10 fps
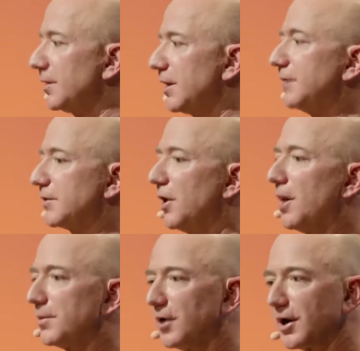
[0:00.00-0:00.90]
kind of
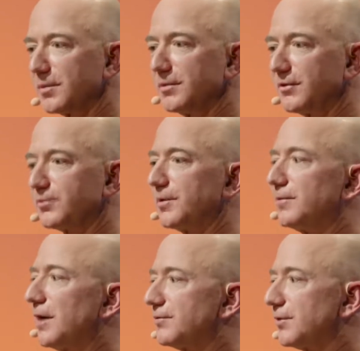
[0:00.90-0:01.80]
common argument that's been
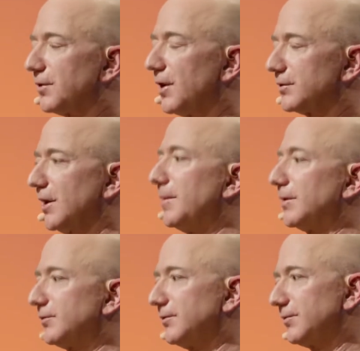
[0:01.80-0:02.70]
around for a long time,
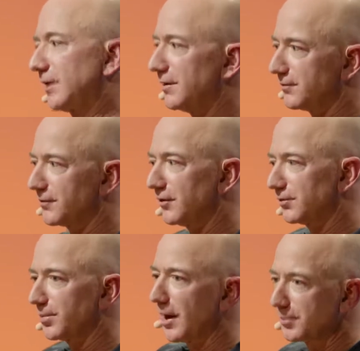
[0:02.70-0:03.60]
actually kind of
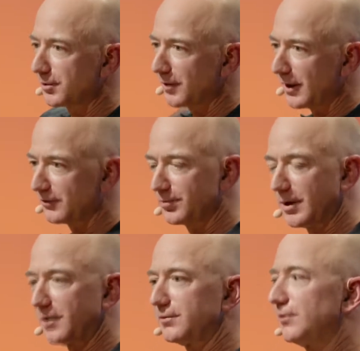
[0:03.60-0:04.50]
first popularized by
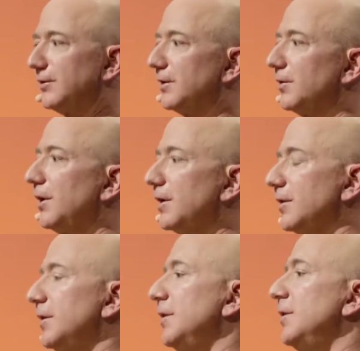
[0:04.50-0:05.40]
Arthur C.
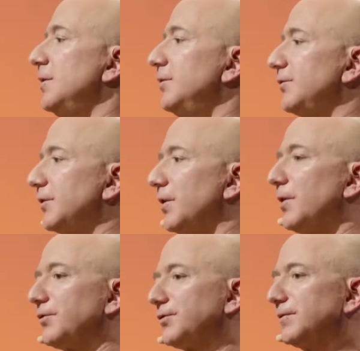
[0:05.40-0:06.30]
Clarke, who said
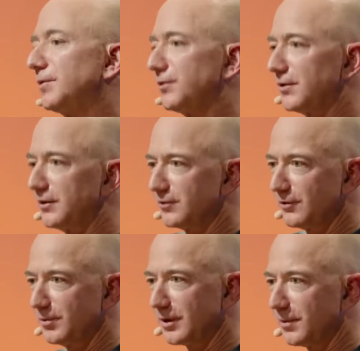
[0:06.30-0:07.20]
all
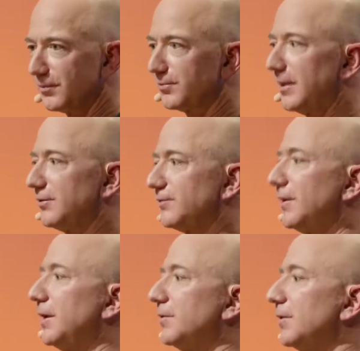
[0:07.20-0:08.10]
civilizations become
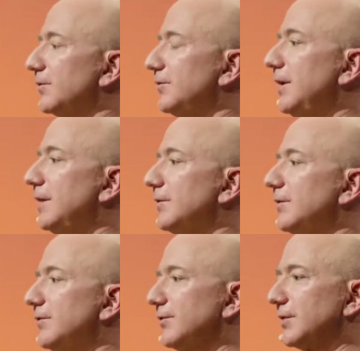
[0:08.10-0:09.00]
spacefaring or extinct. And
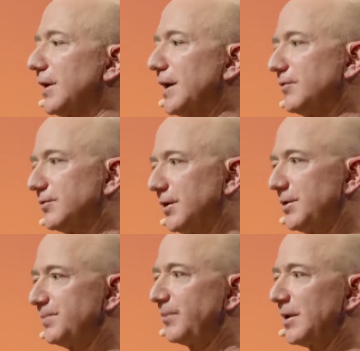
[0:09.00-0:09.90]
this is the kind of
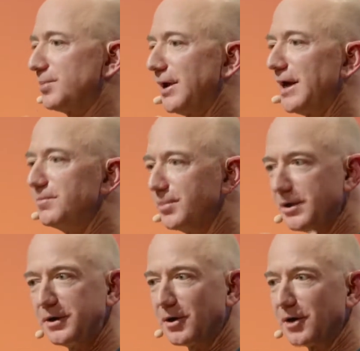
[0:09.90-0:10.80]
Plan
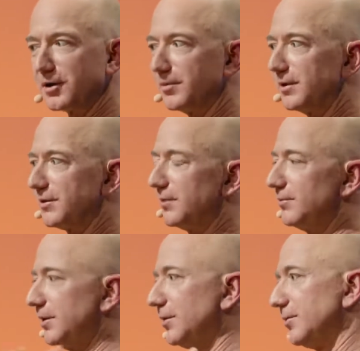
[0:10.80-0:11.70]
B argument that,
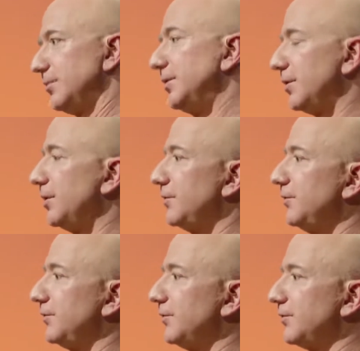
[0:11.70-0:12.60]
when Earth
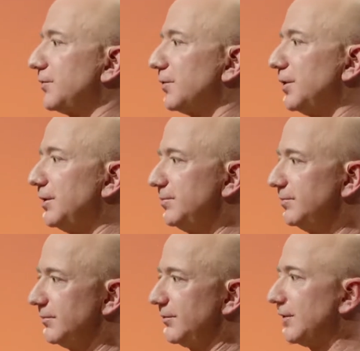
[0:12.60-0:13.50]
is destroyed
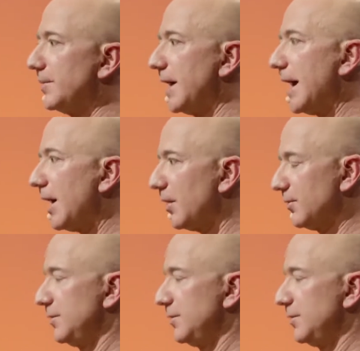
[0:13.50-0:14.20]
somehow,